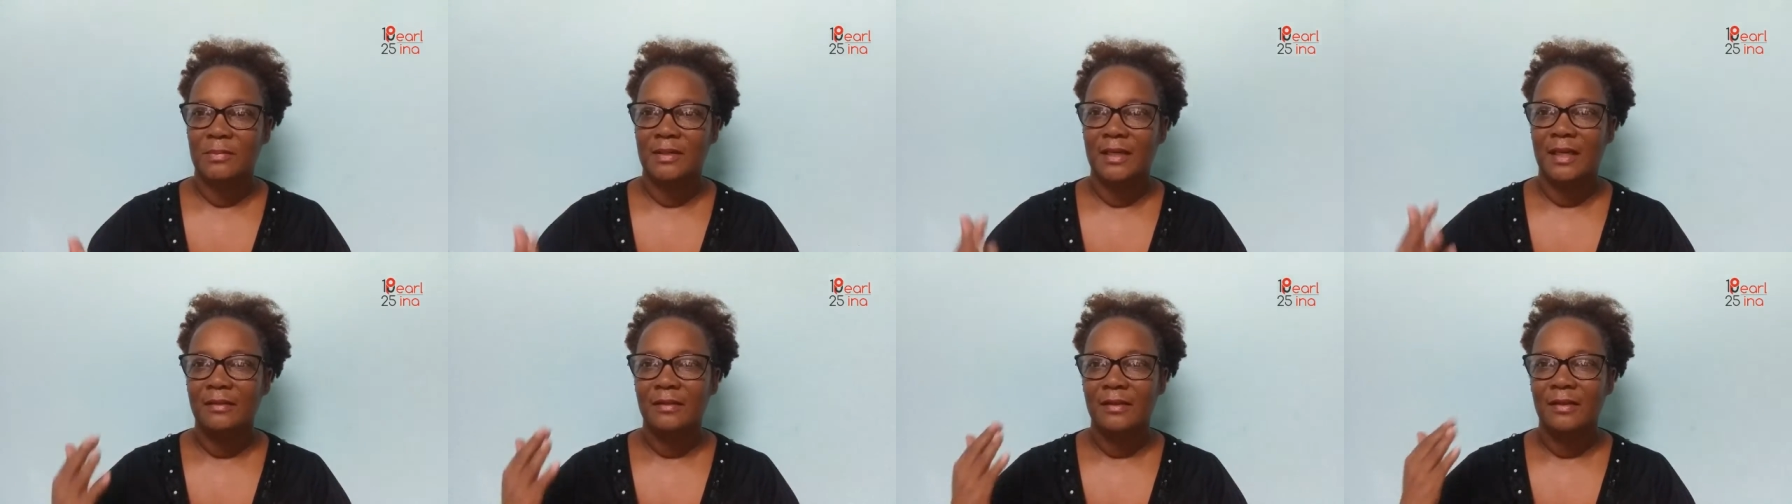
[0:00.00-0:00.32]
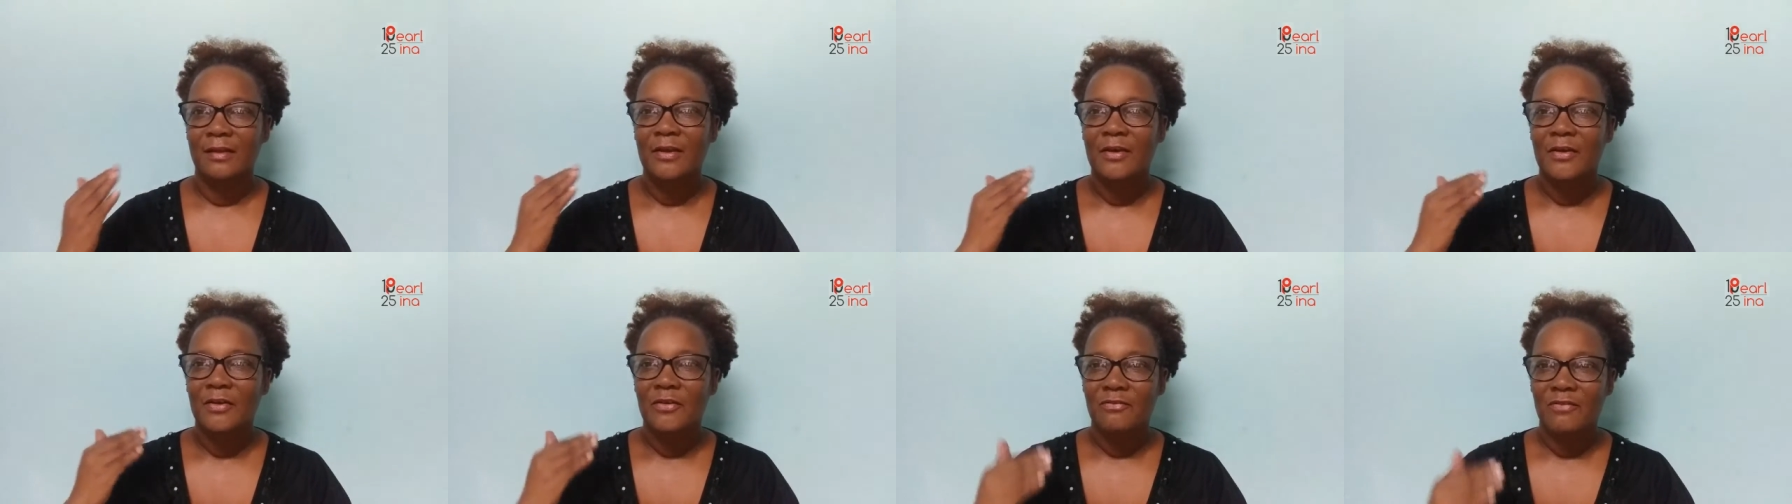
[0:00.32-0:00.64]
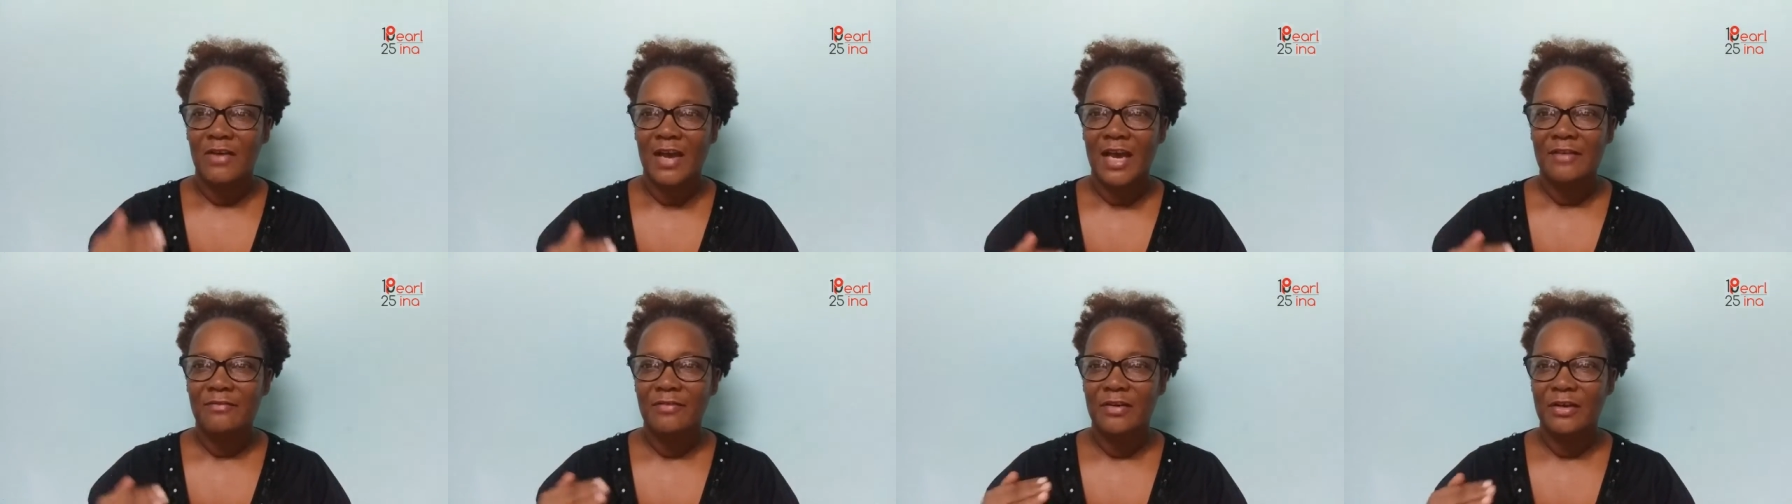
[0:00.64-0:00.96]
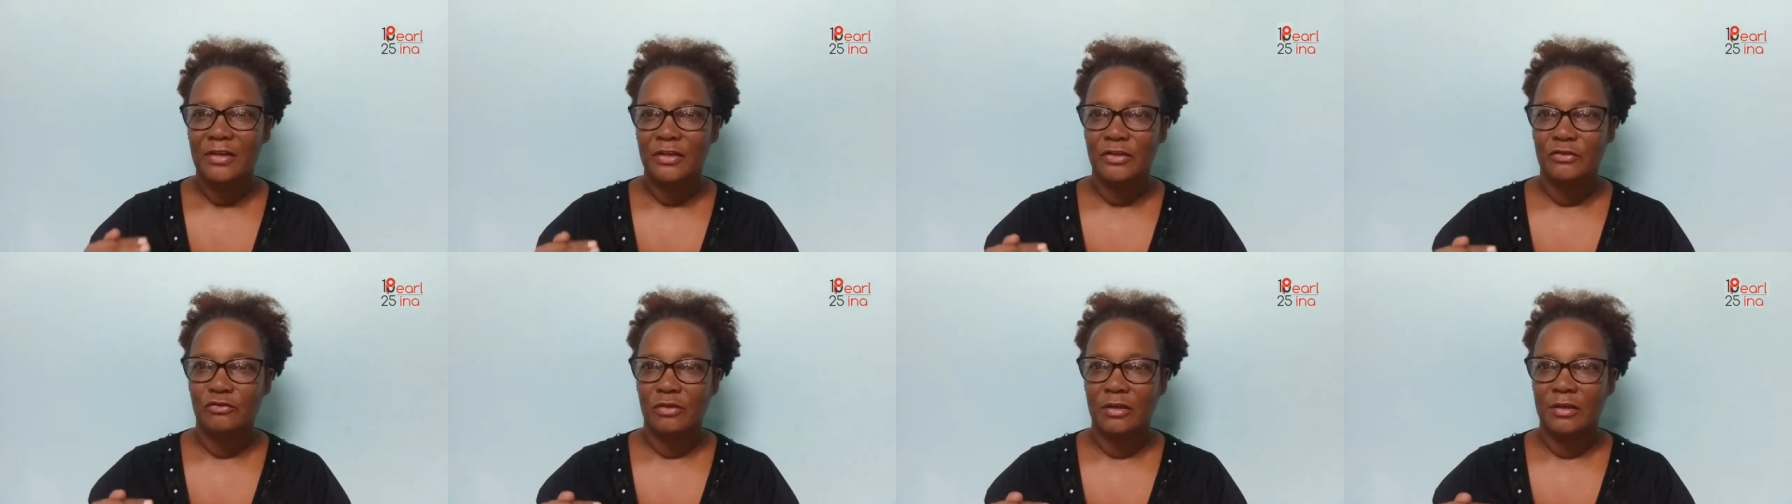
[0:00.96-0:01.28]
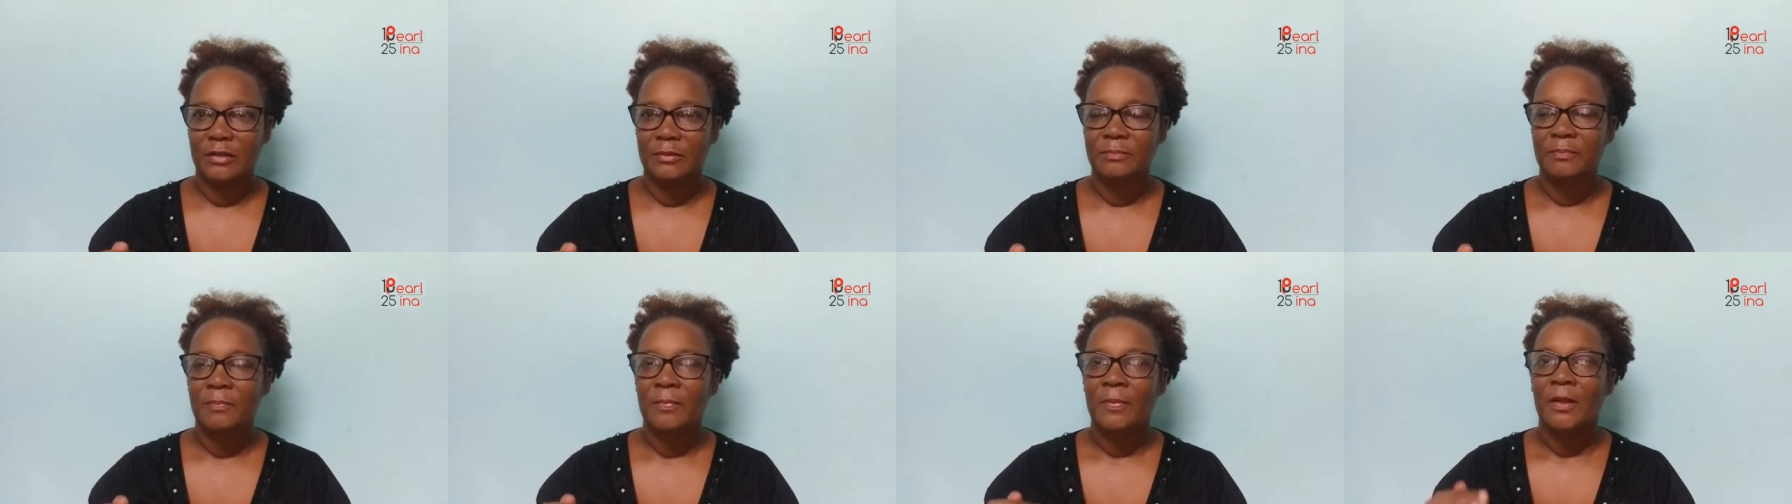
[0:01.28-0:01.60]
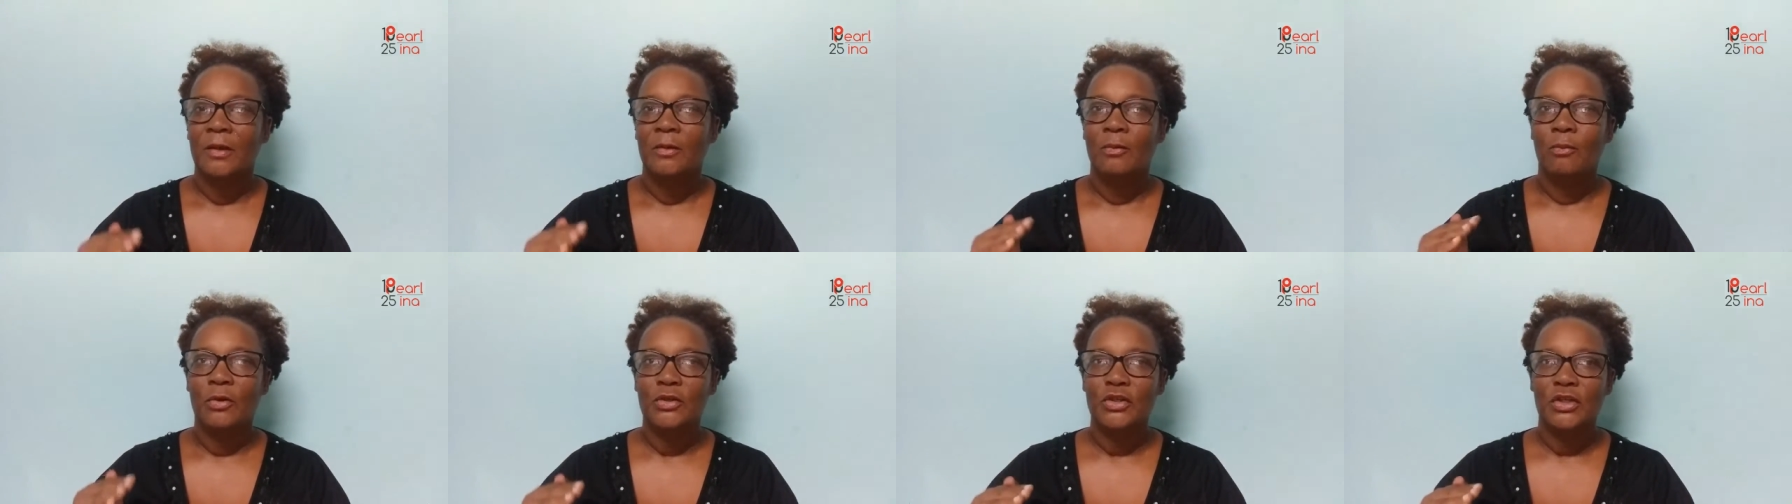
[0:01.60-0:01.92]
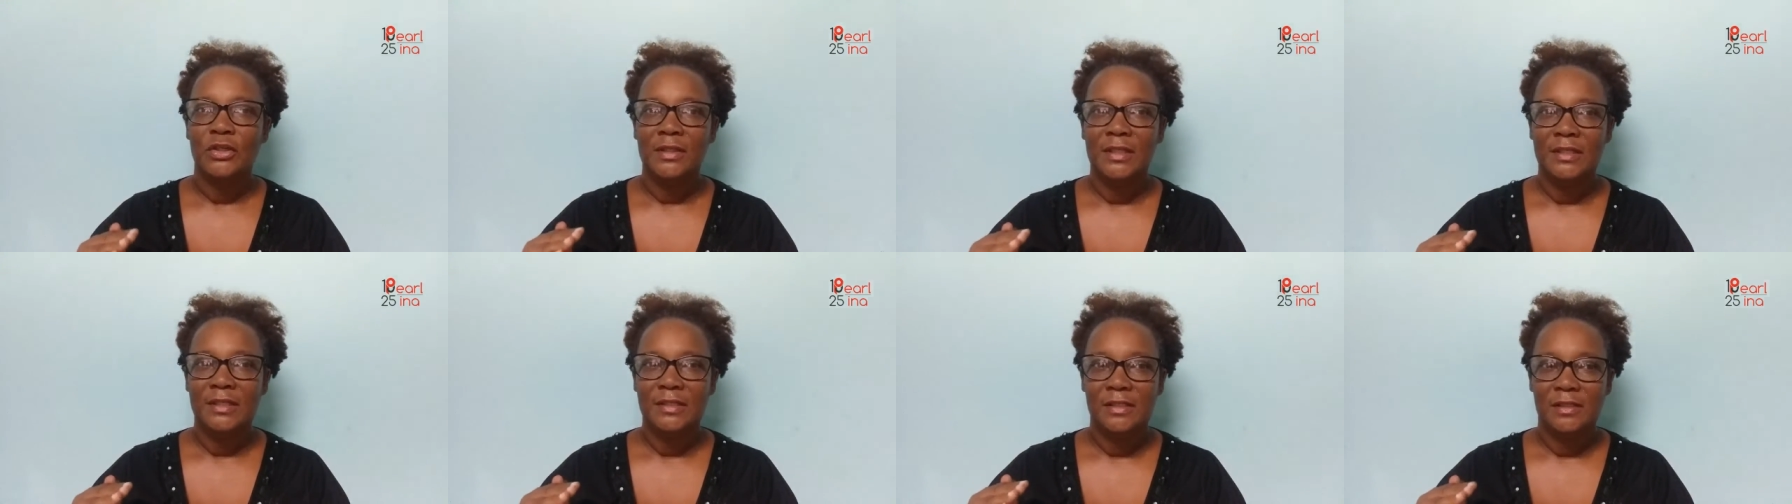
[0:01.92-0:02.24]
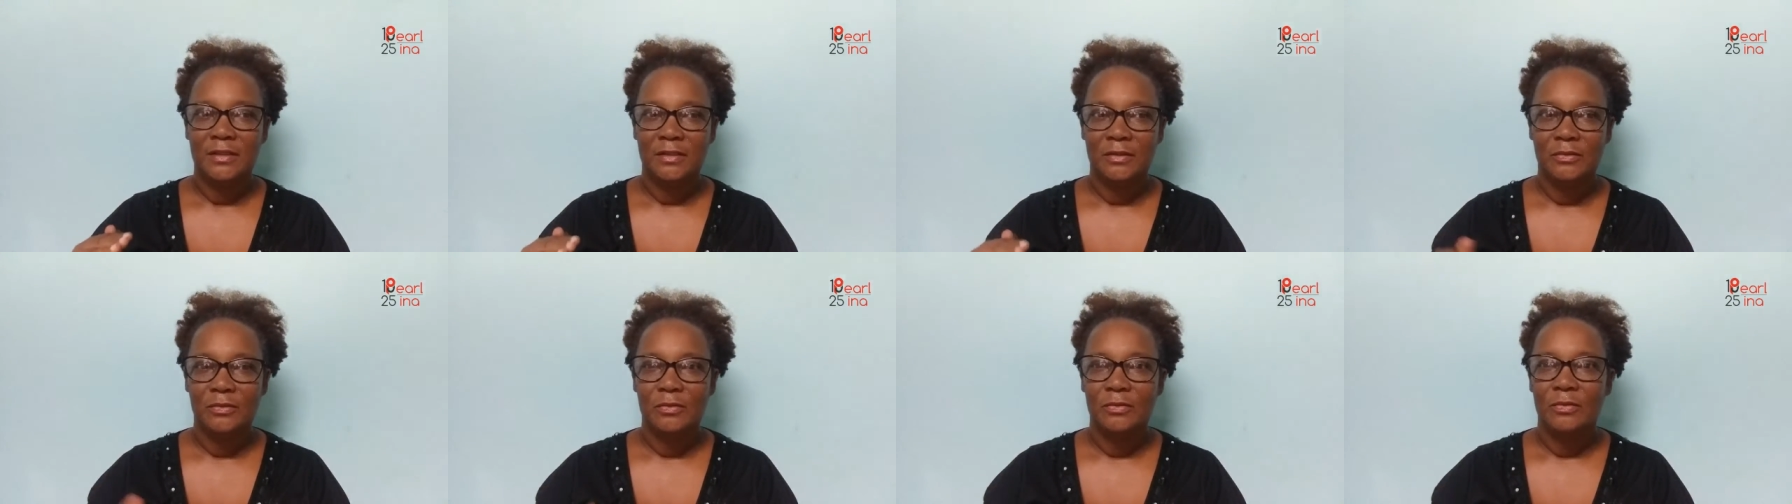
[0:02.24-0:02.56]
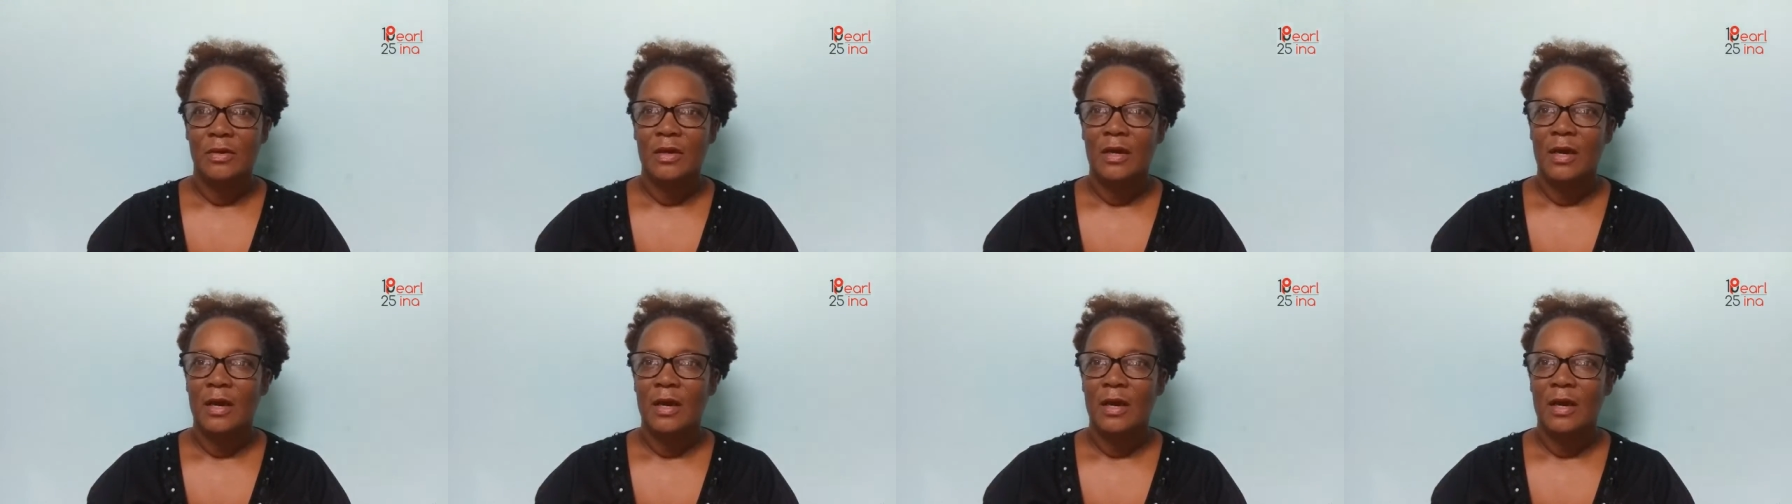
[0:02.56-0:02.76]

That five hundred dollars, what you need to do,